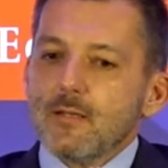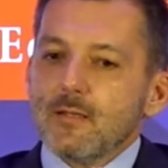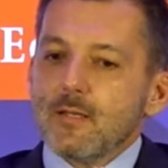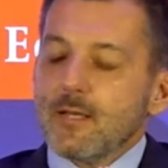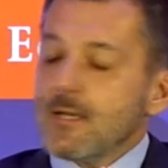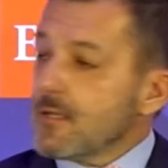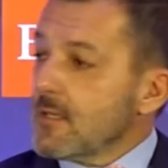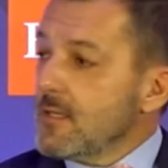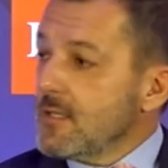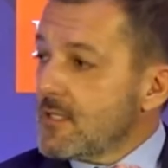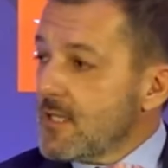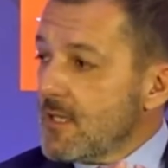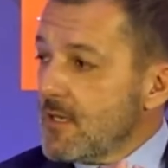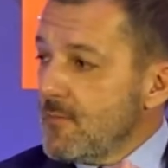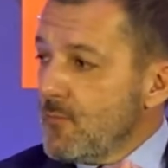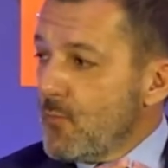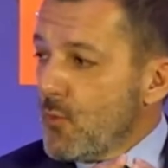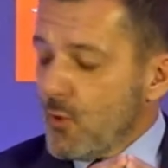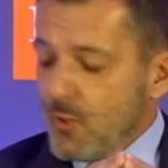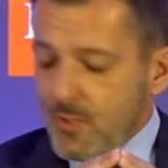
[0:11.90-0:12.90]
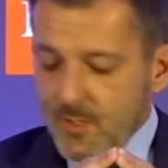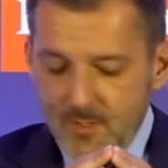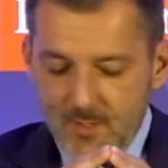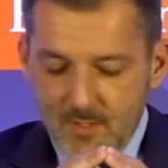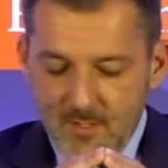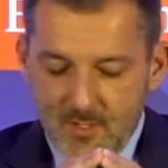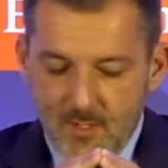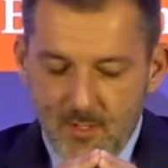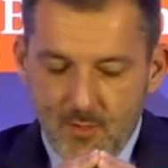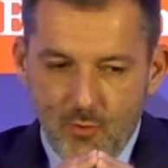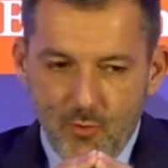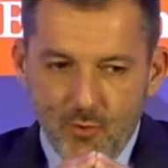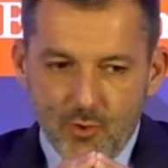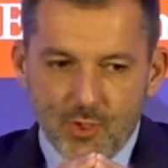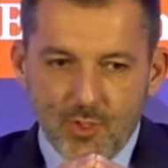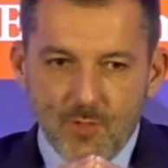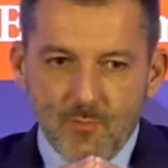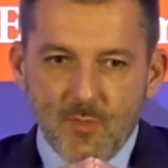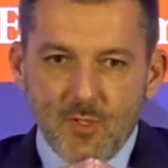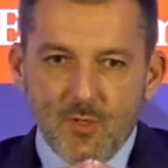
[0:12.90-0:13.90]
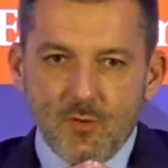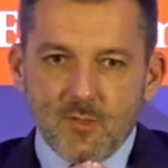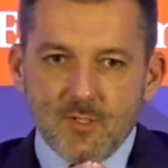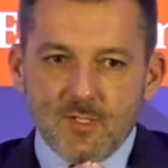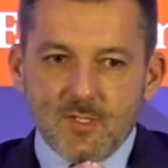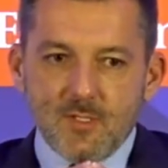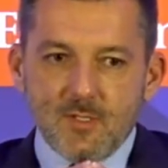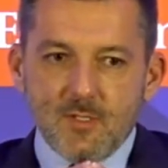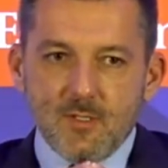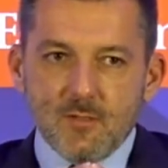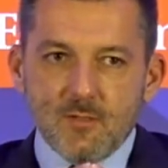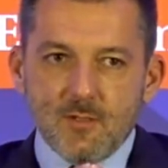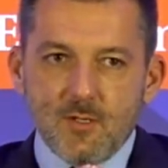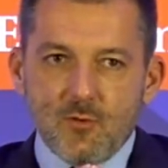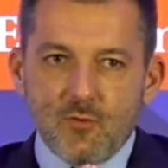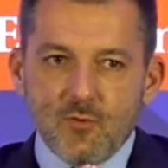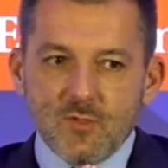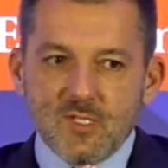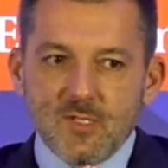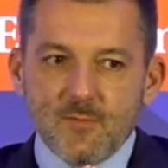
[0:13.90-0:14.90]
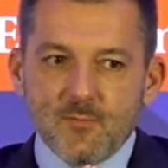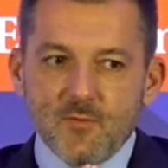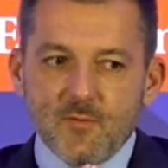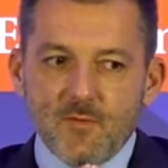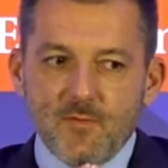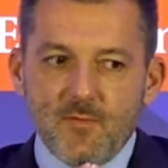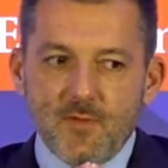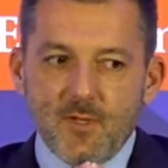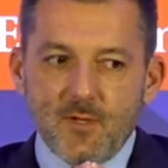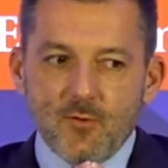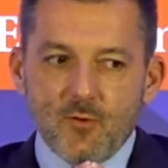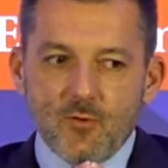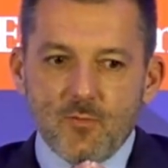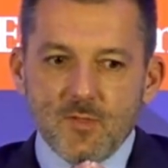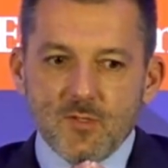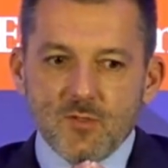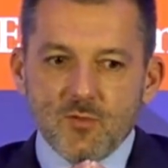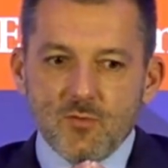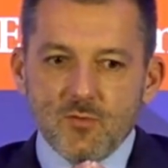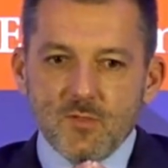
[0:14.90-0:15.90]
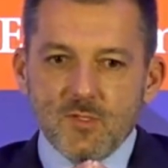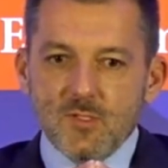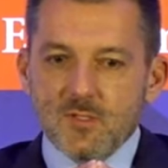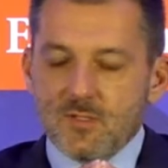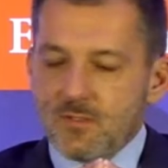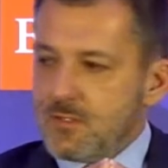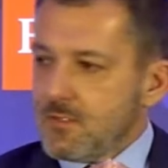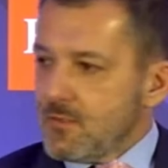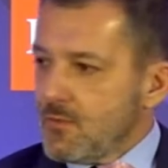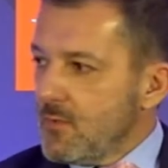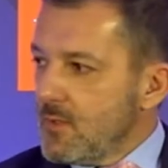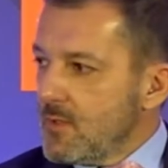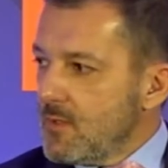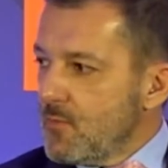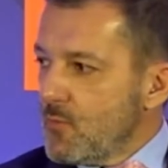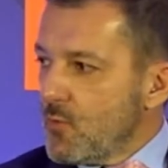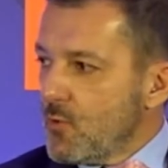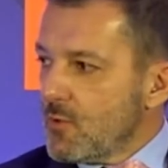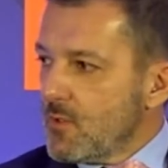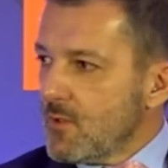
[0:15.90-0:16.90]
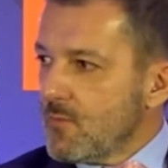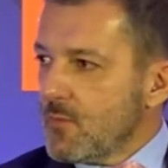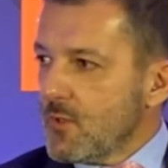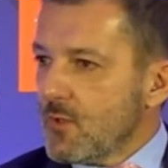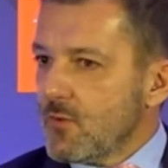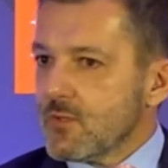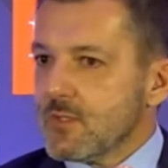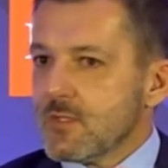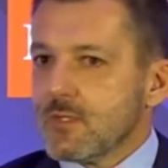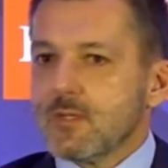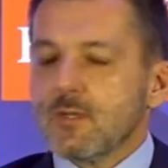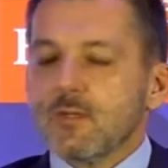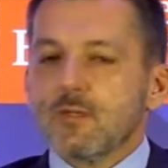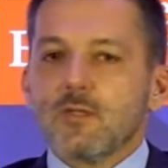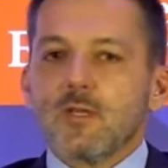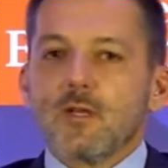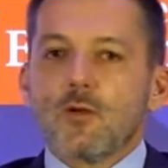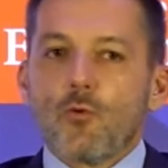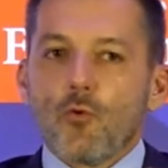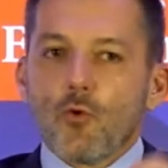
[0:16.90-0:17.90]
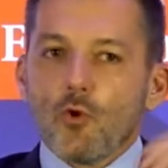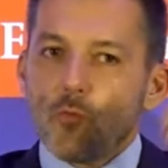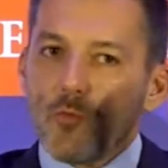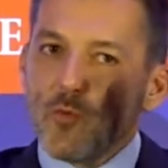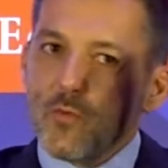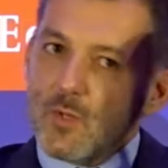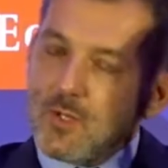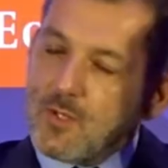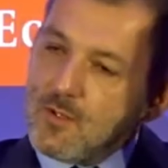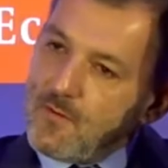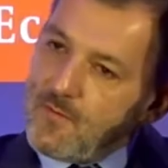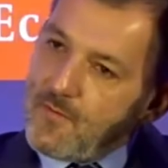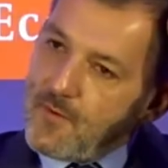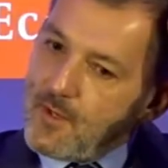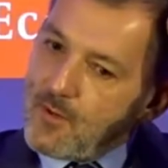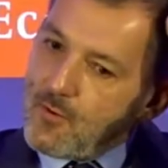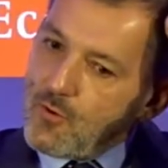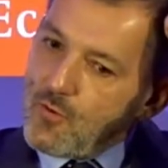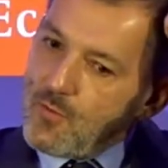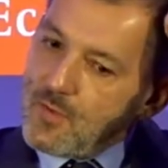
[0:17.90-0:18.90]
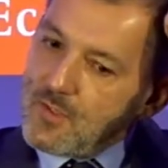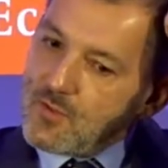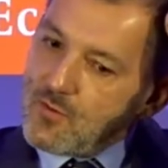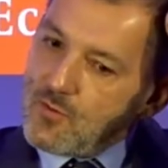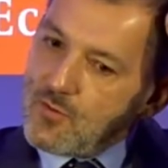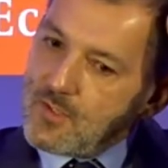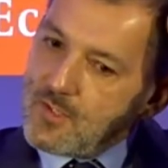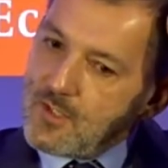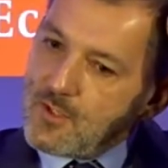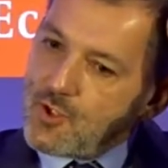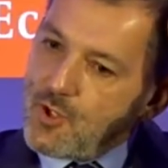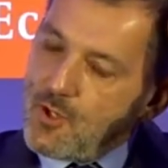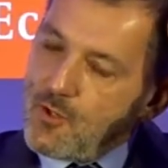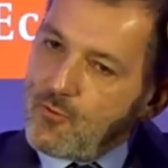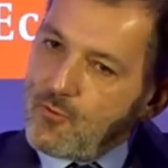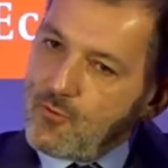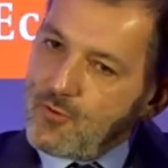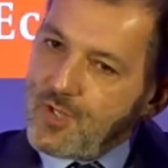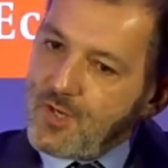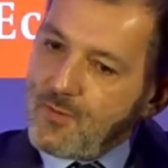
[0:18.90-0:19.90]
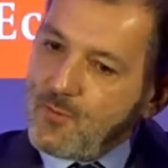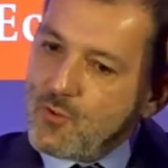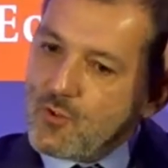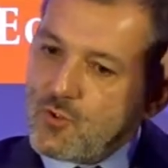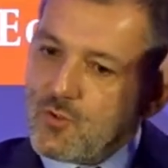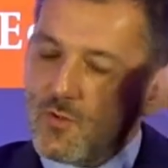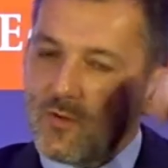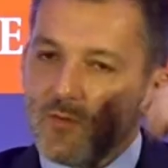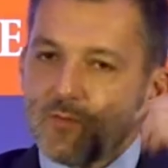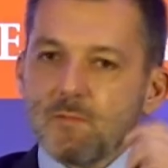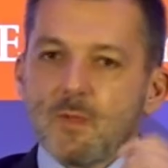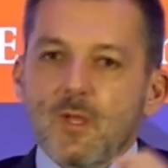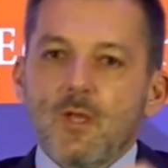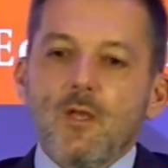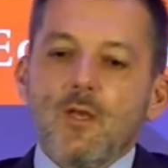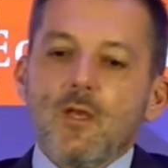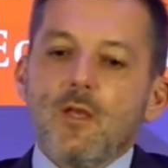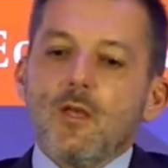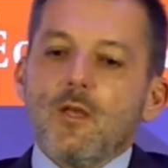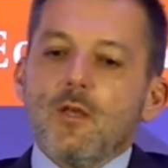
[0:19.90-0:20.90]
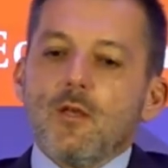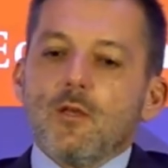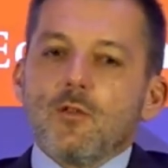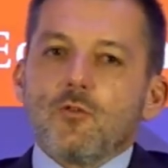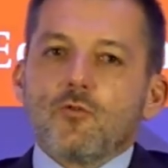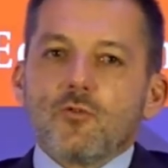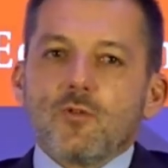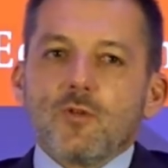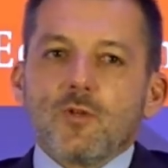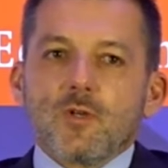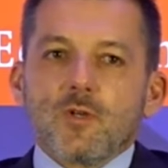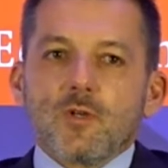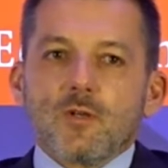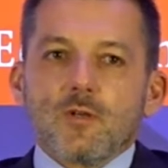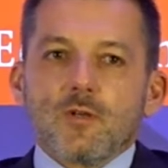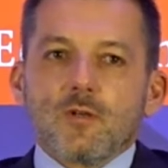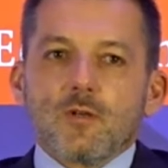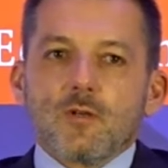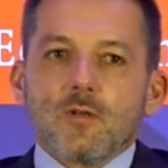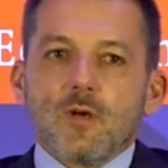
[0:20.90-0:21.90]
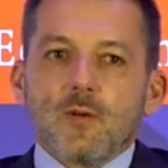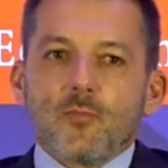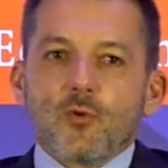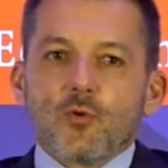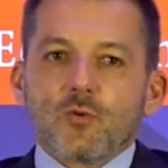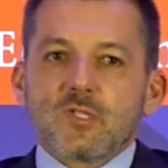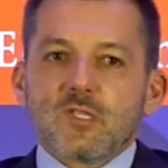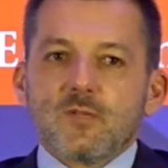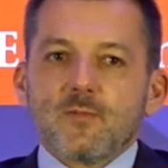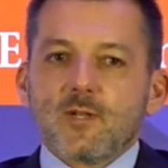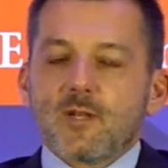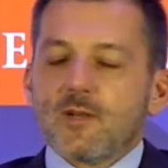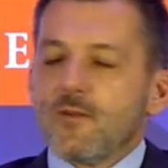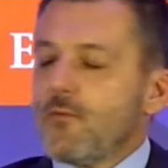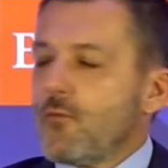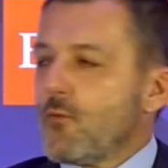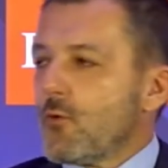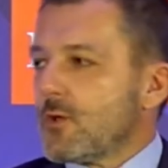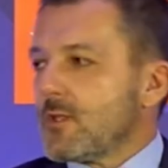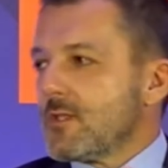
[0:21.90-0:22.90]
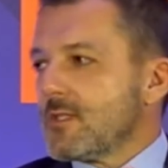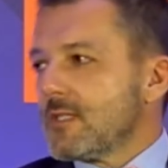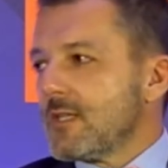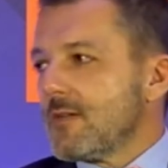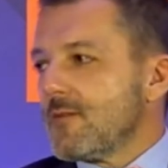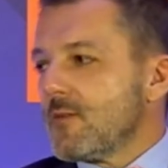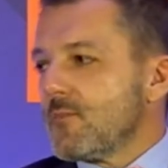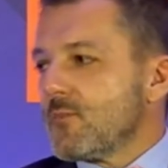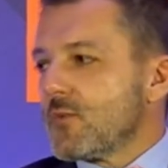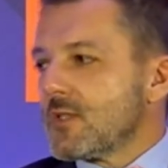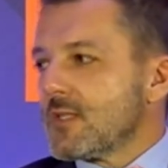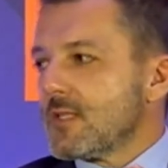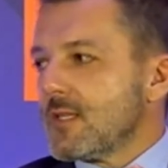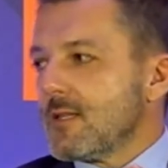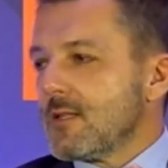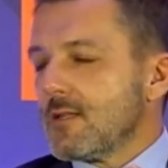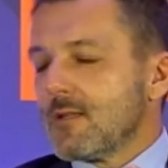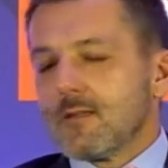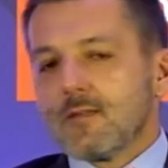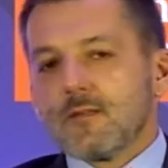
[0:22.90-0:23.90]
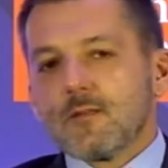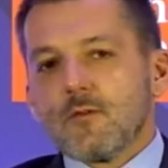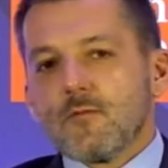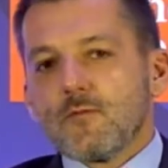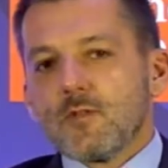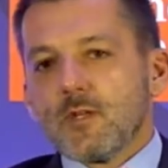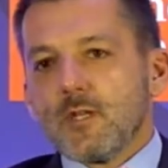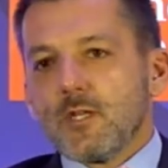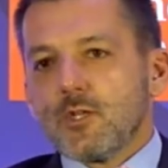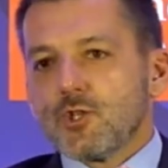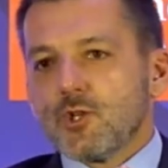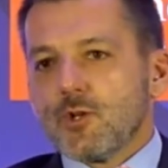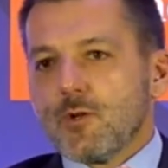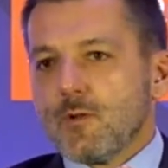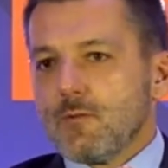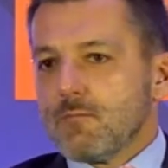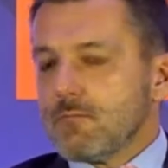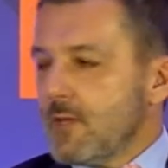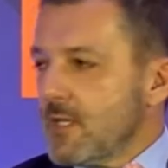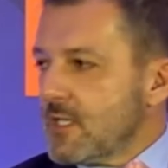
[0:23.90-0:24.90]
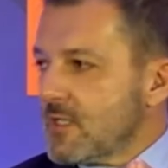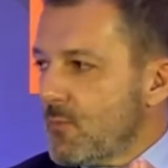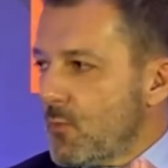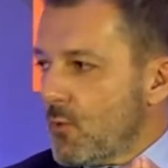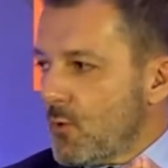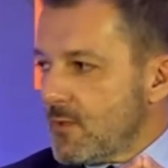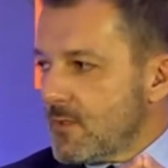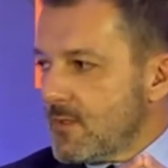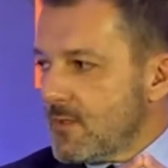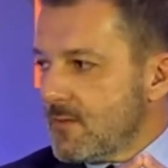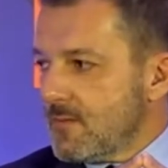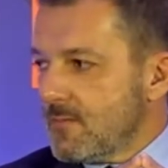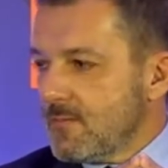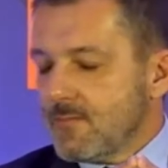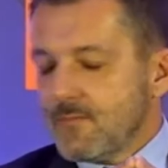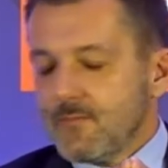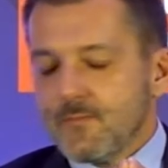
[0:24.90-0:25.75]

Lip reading: Yeah, it's an important institution because the concept of the free economic zones is quite important because the economy within the free economic zones actually contributes to the approximately 47% of the national exports.